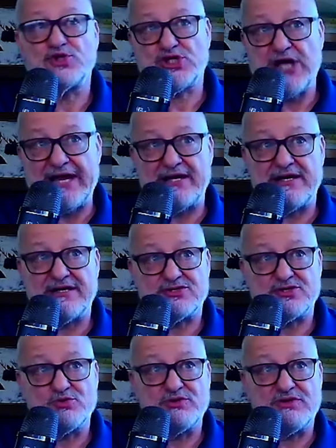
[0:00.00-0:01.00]
China
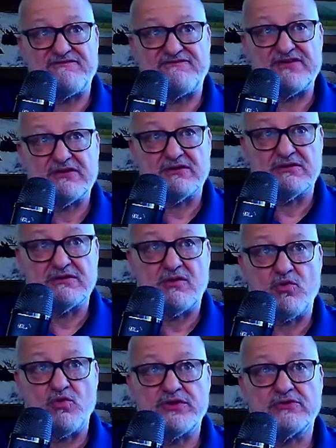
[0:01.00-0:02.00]
to refill
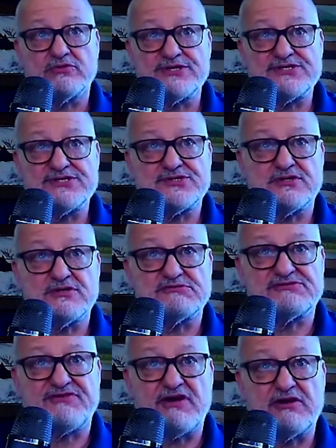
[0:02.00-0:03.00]
oil
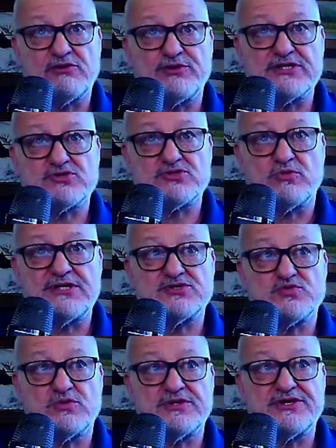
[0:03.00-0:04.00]
reserves following
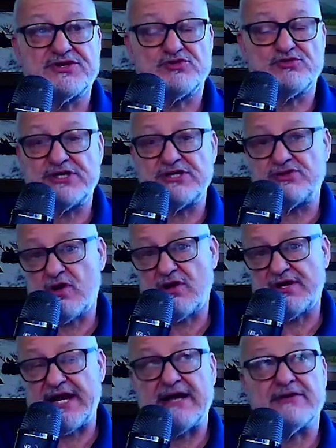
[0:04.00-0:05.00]
2023
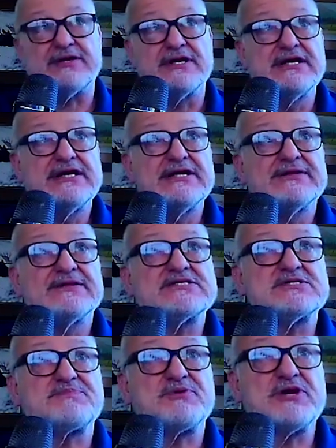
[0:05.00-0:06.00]
drawdown. This
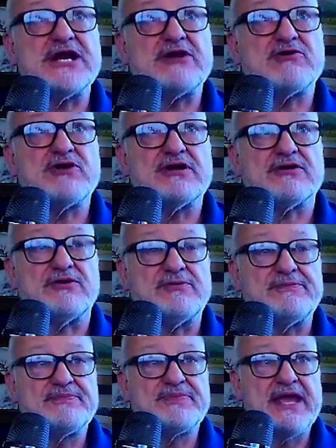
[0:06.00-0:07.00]
is pretty critical.
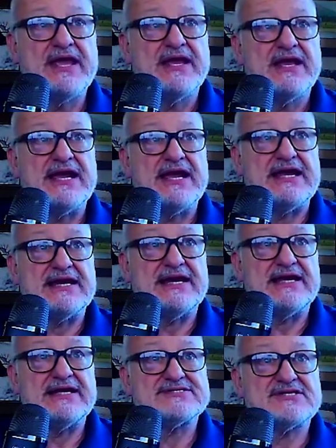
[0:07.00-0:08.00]
And
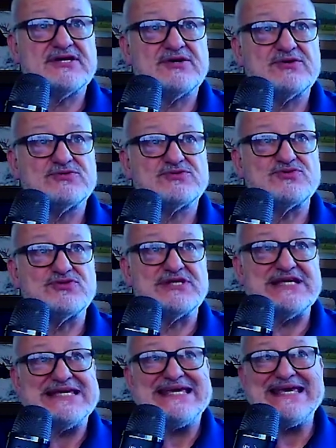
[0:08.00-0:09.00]
let's go to
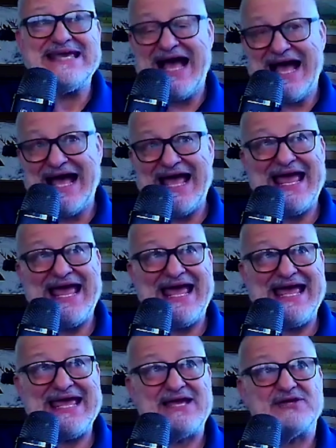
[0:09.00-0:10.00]
the
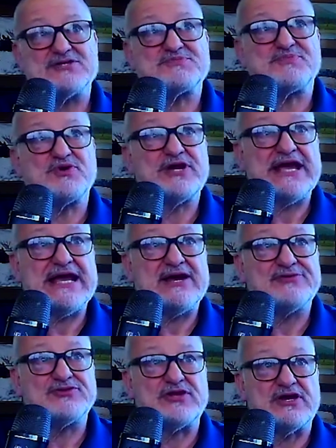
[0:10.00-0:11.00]
EIA is putting
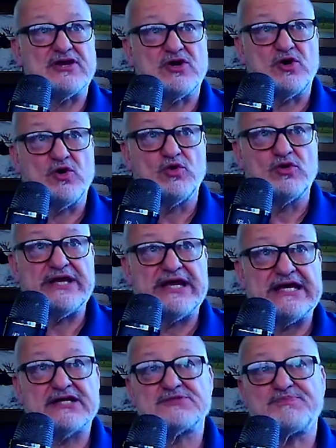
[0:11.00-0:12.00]
out that coal
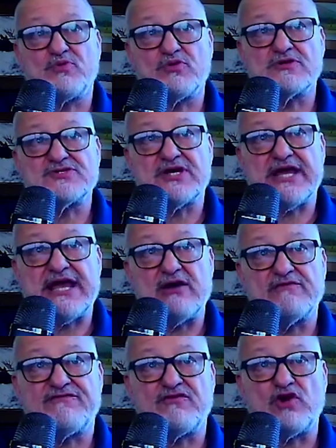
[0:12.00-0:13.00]
exports
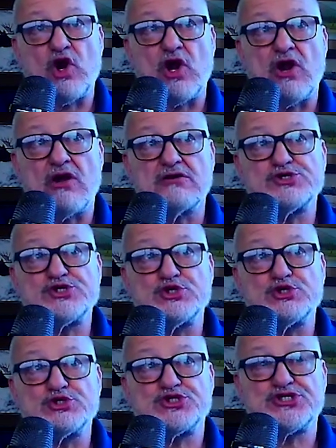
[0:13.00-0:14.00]
account for
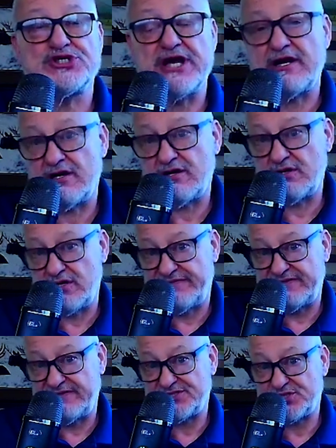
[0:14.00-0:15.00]
larger share of
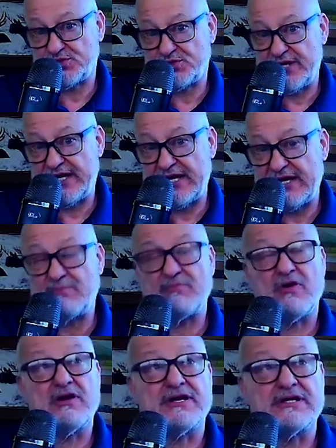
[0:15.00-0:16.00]
a shrinking
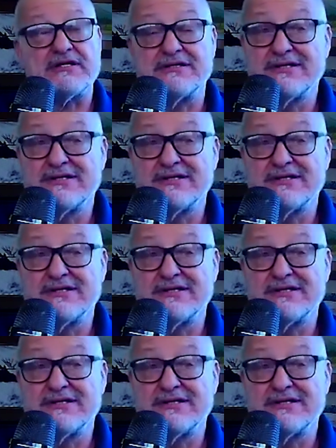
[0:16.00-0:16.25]
market.